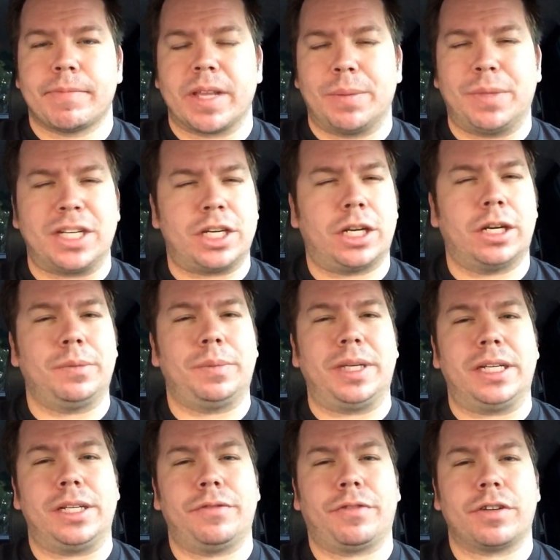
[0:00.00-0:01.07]
But she couldn't be
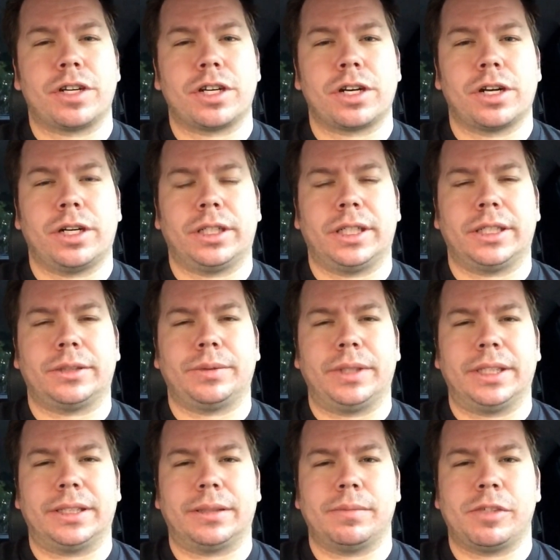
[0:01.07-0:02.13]
for sure unless we
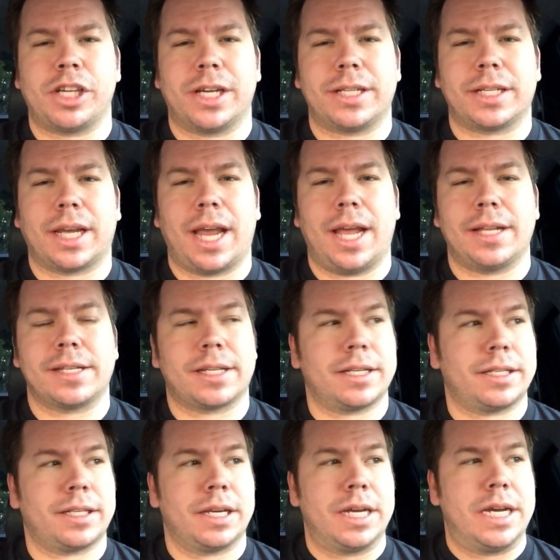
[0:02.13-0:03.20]
did some chest scans,
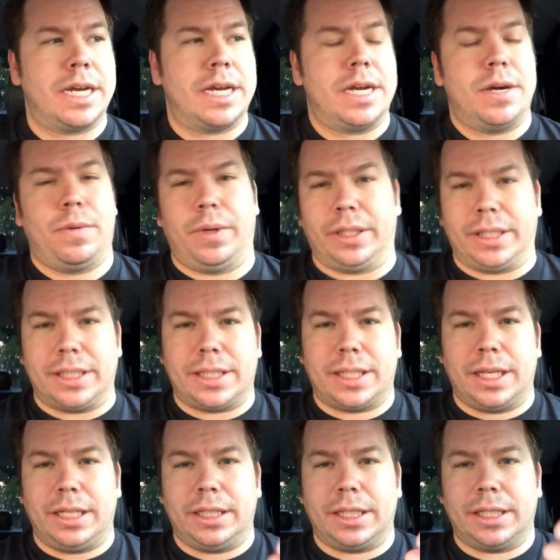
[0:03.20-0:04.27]
because what this
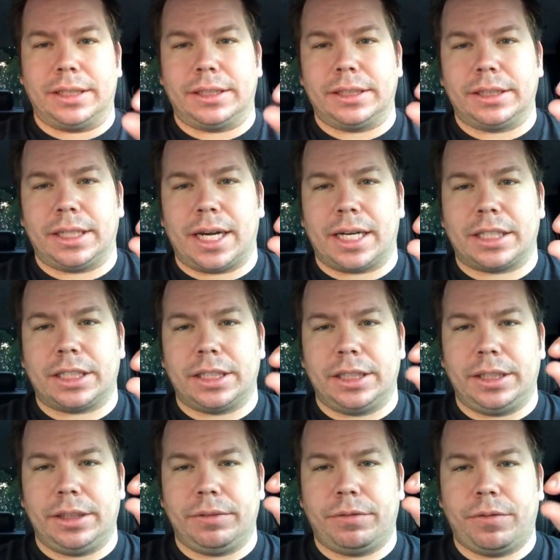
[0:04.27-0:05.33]
thing does is it
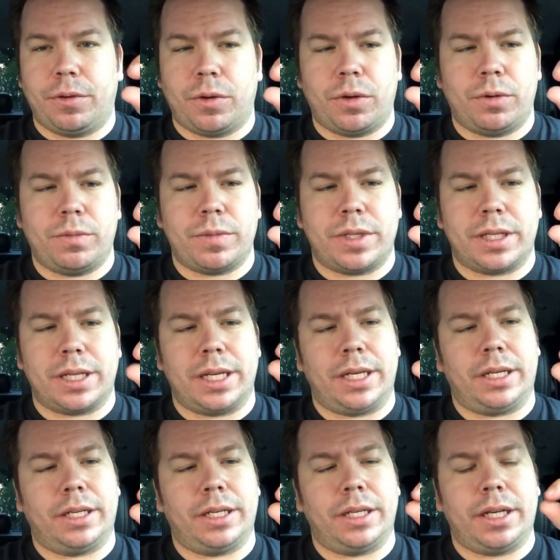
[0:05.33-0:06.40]
actually forms,
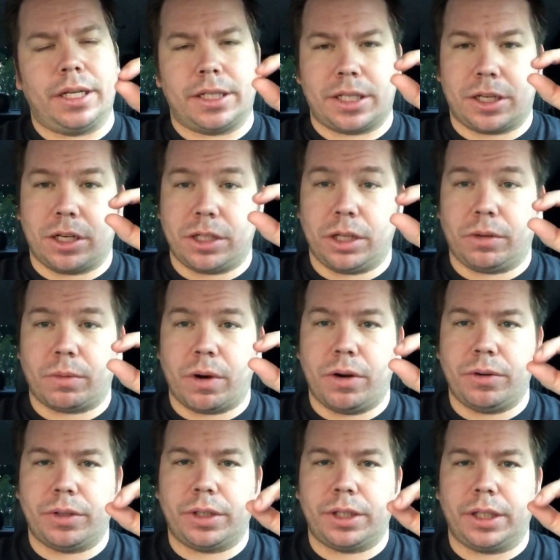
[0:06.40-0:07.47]
it starts a
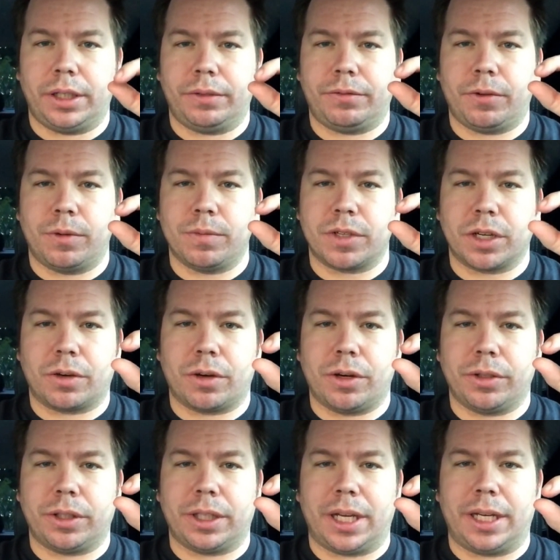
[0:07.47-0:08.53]
growth, and it forms a
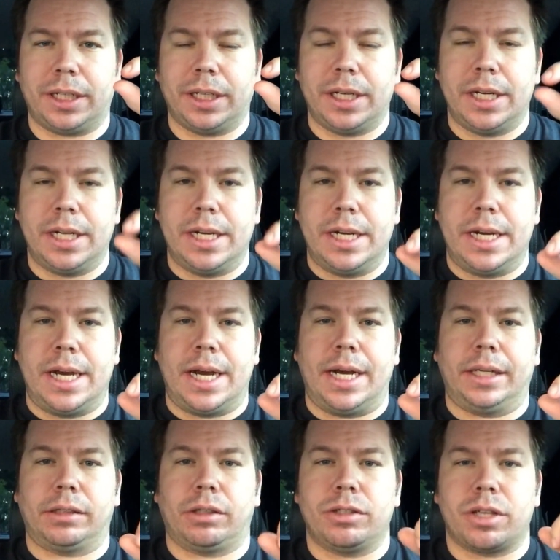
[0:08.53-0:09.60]
growth that
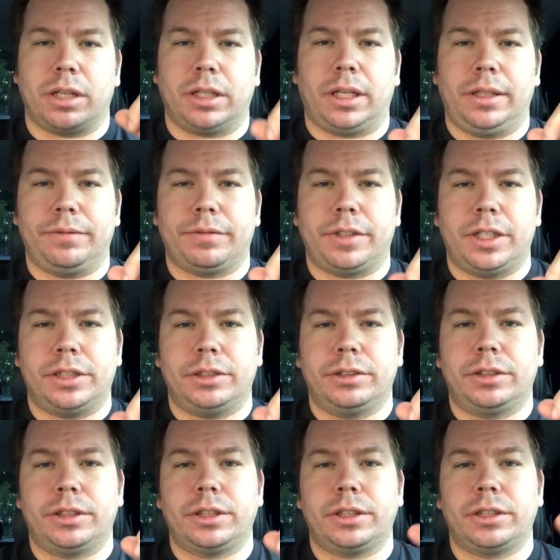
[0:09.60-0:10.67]
grows on the lymph
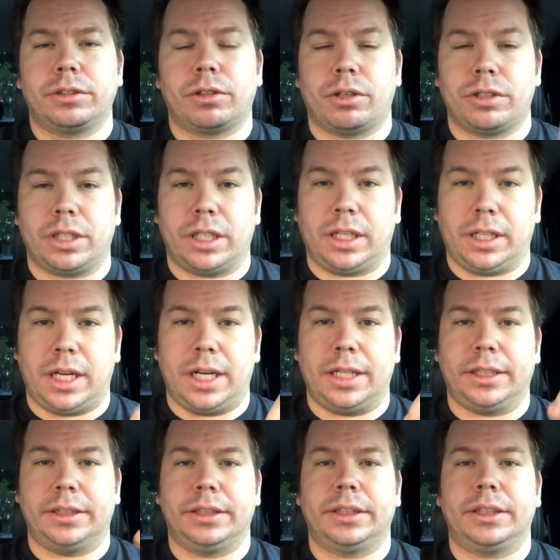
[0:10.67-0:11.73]
nodes, grows in the
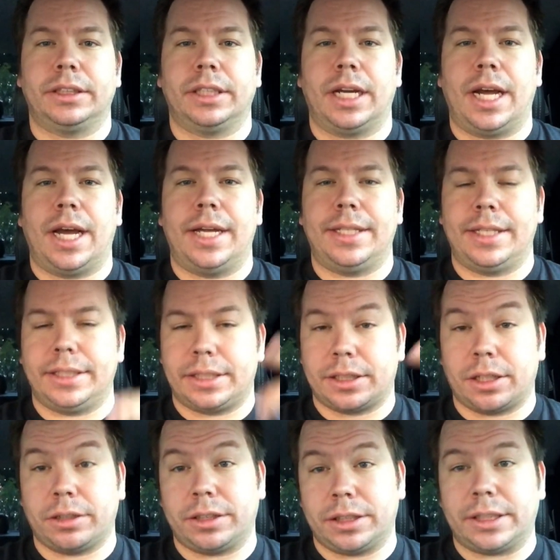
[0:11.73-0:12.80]
lungs, and then
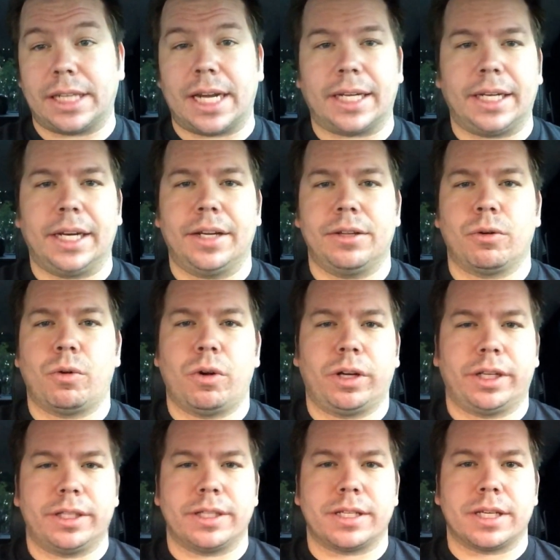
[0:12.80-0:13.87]
starts attacking other
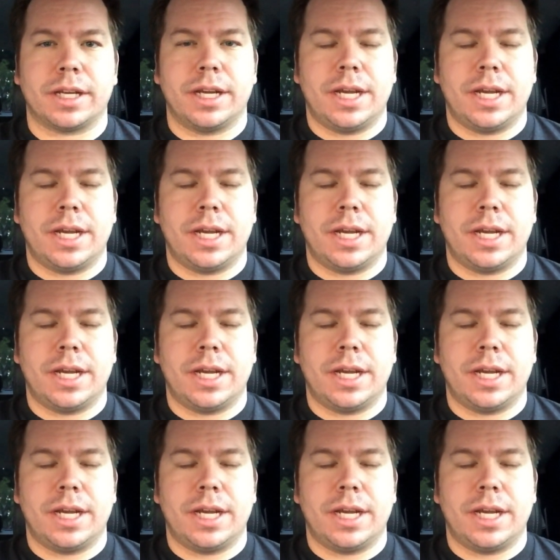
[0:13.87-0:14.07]
organs.